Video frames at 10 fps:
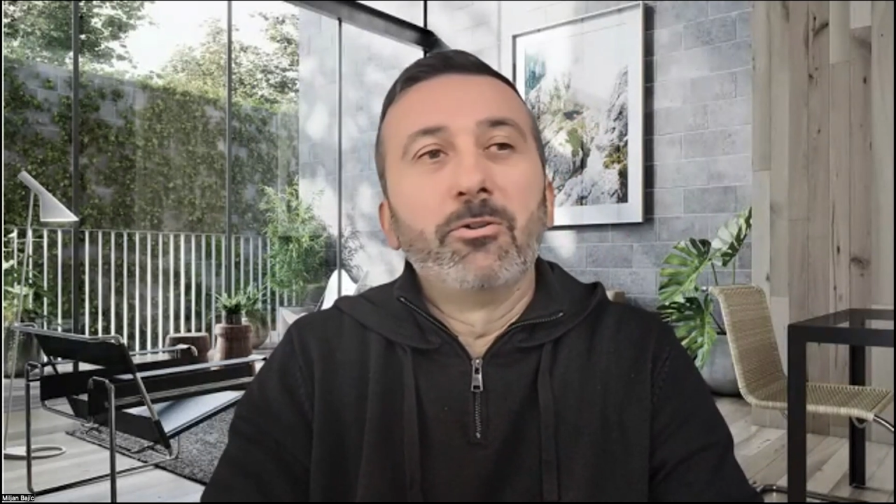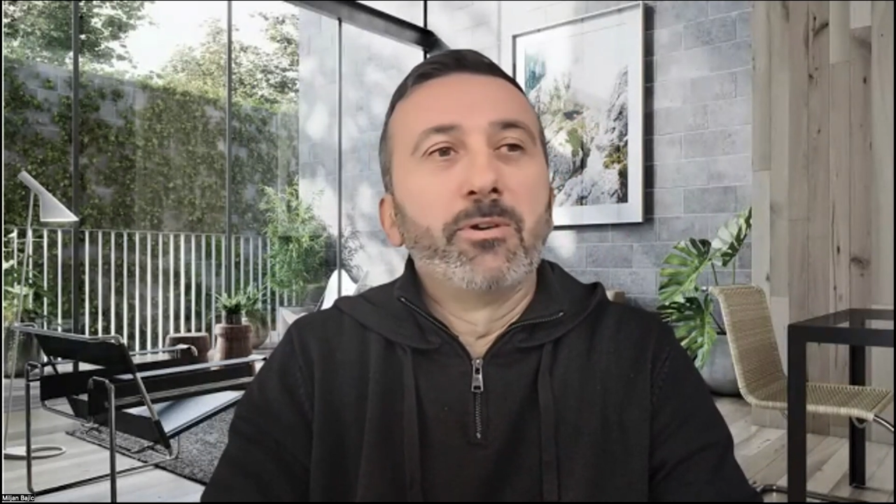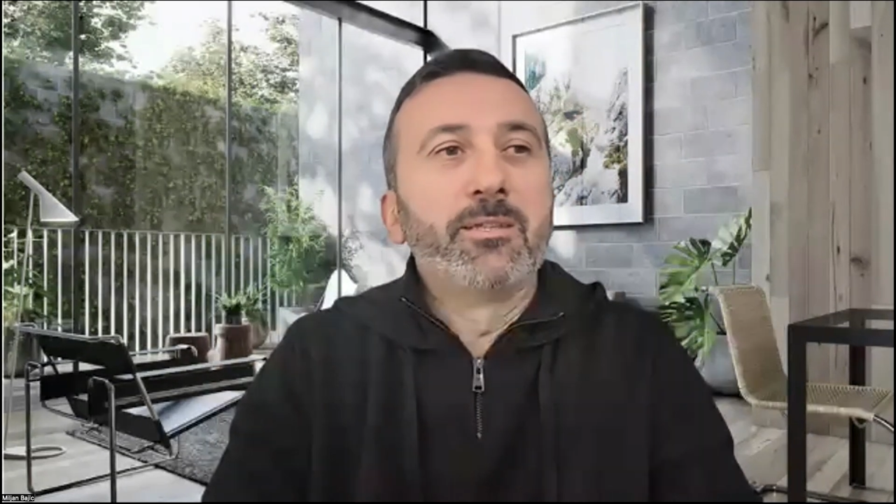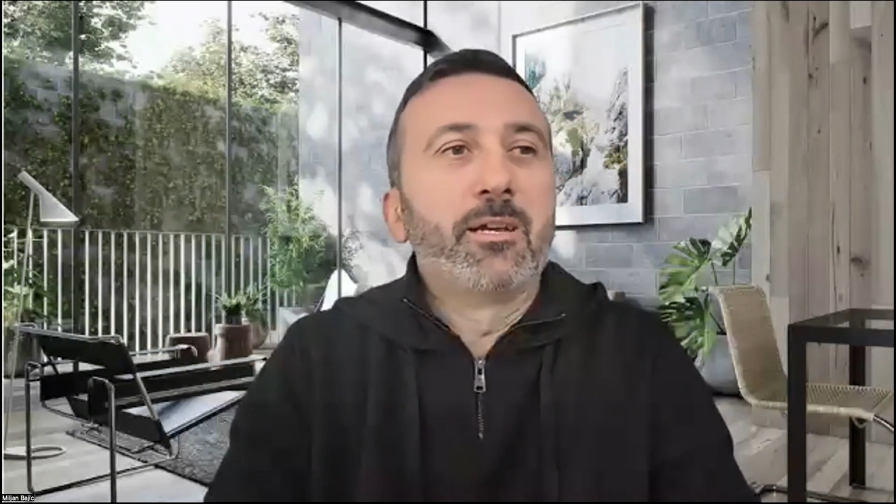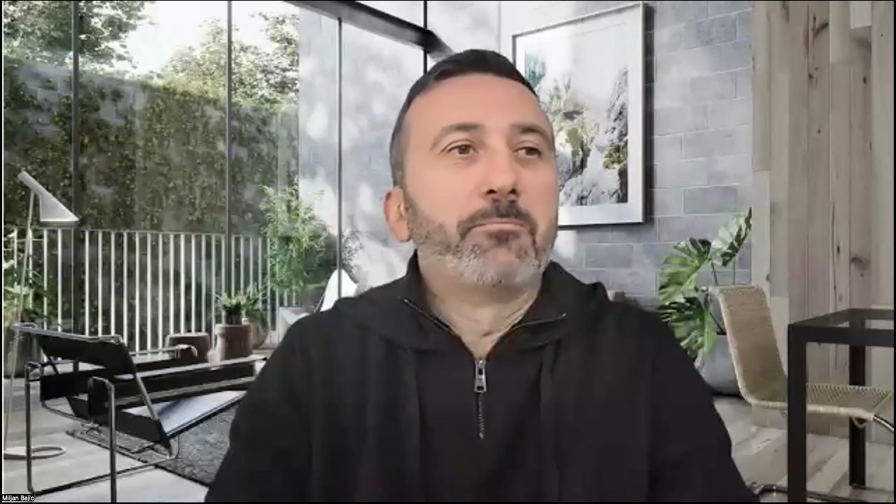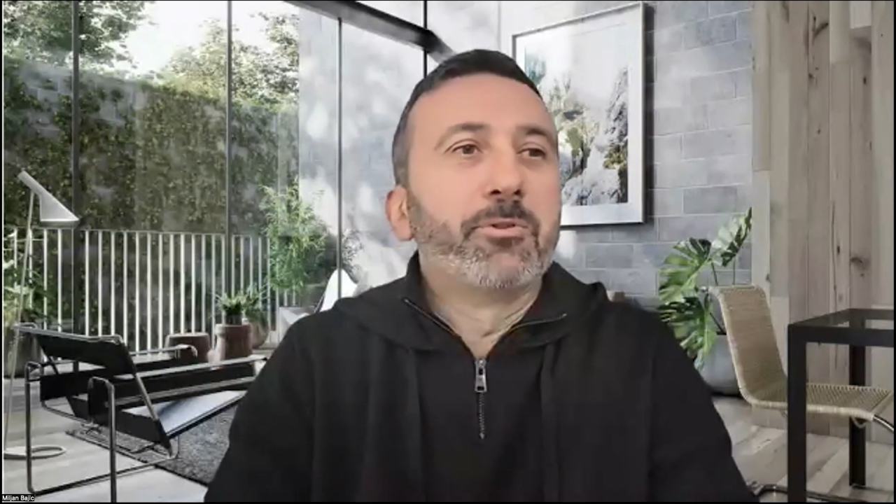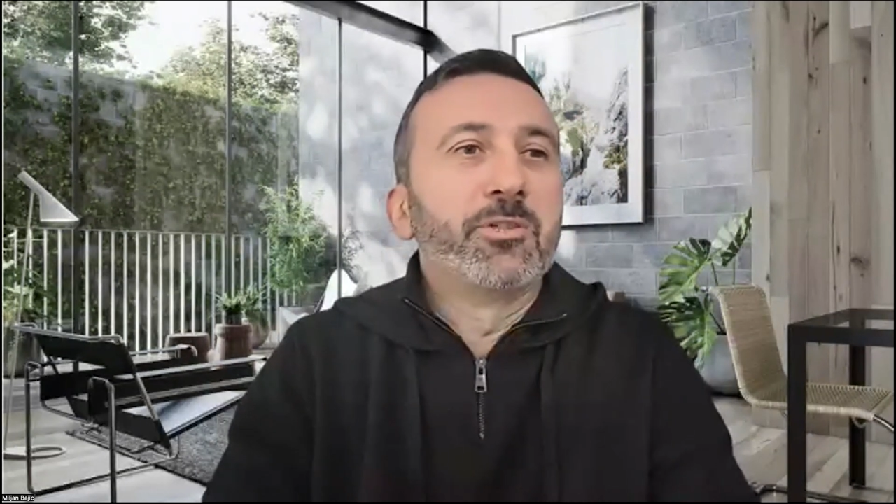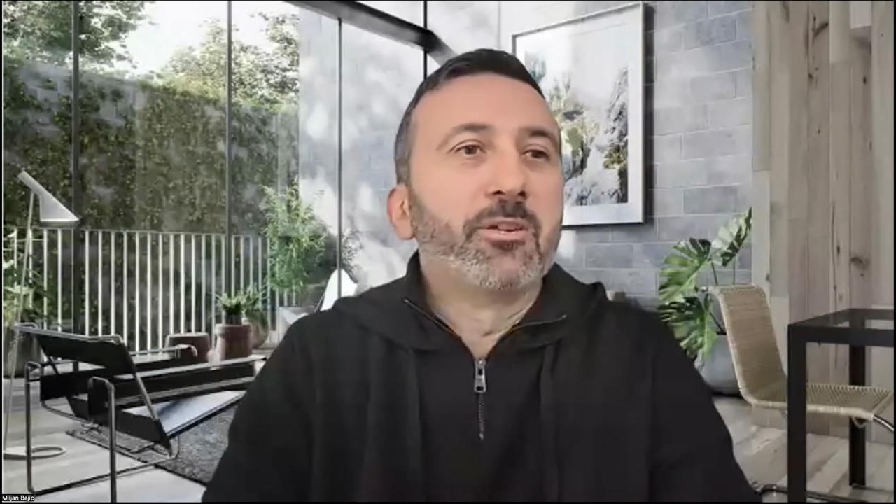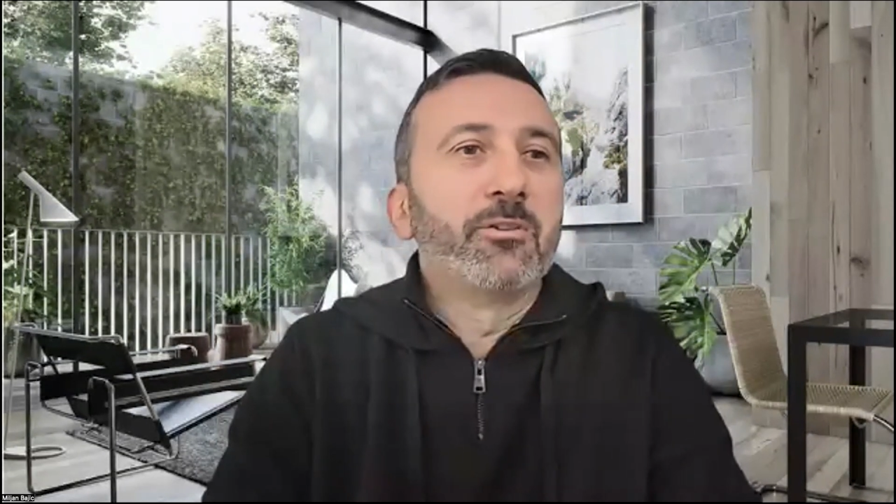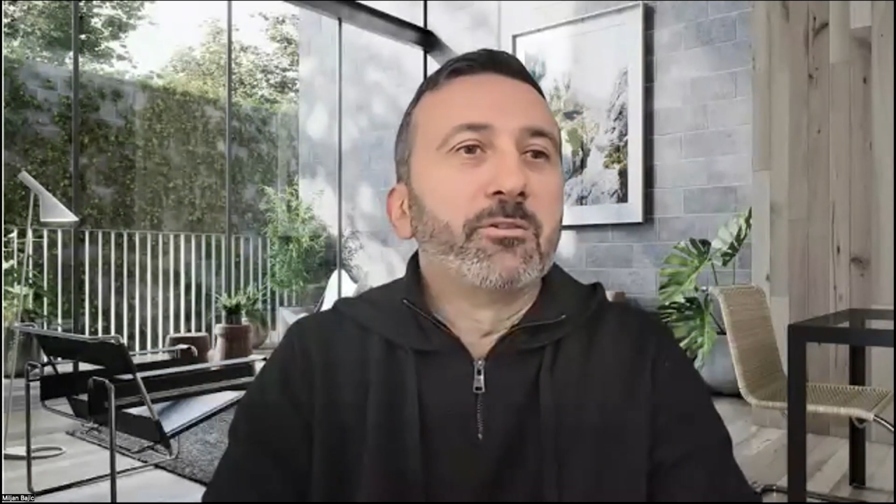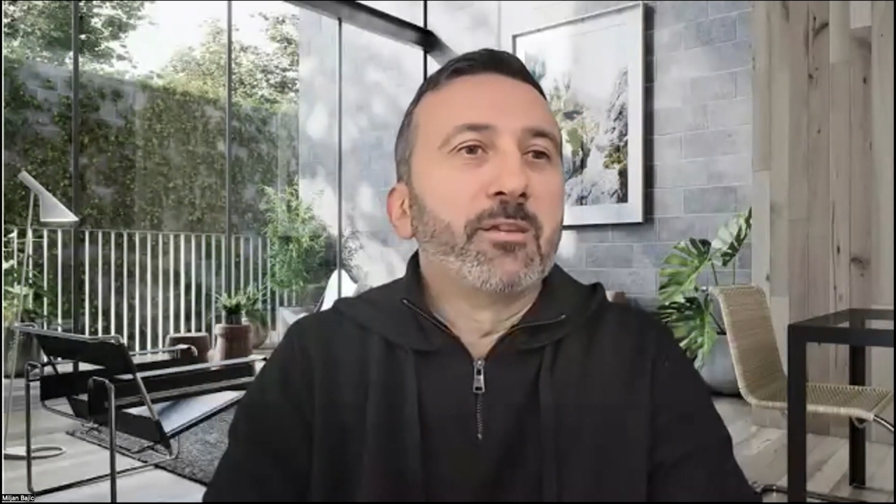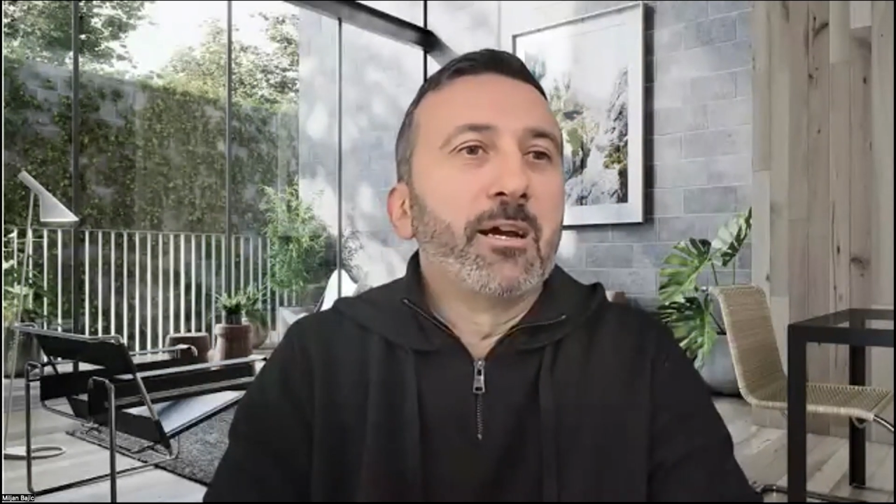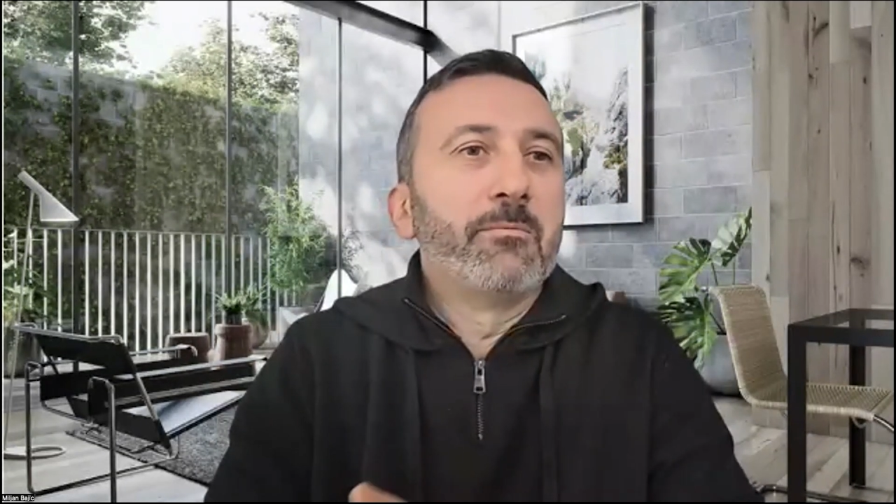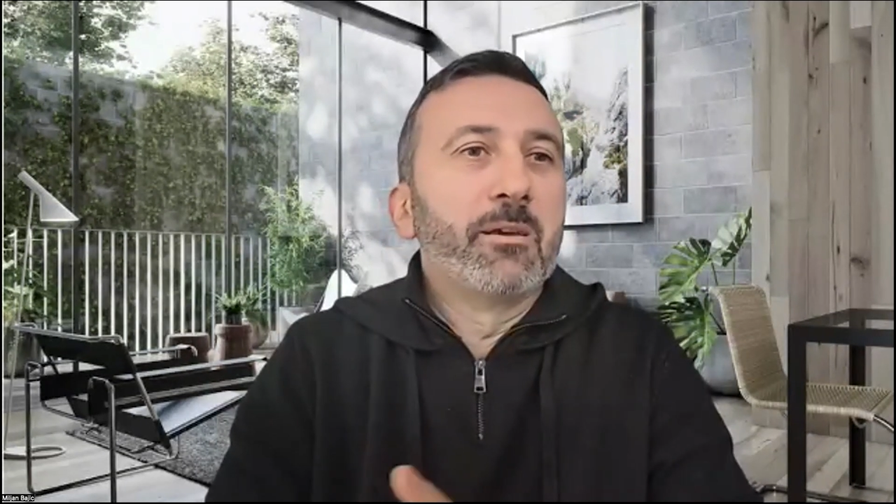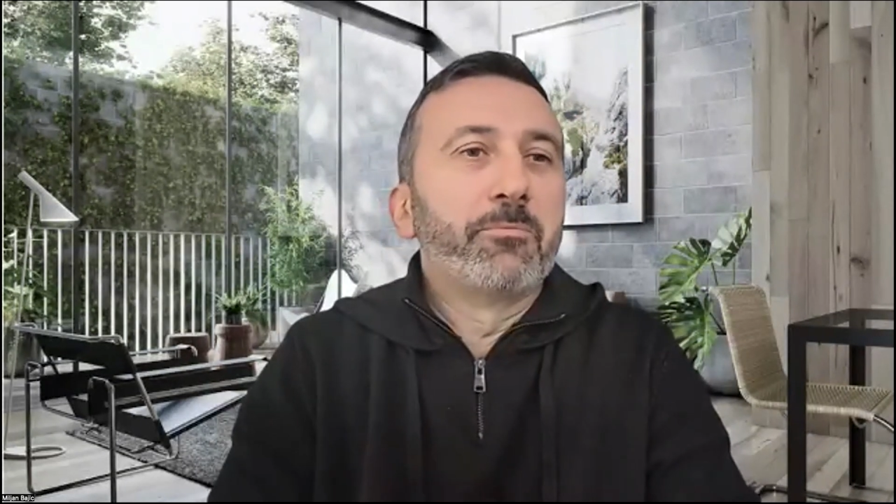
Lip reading: always, I appreciate your time.